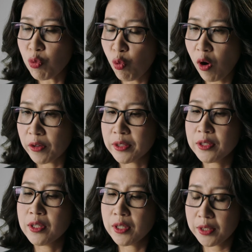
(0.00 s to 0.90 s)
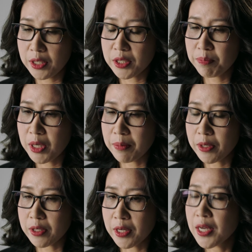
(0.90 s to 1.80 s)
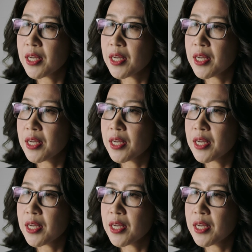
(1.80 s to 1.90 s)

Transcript: want these people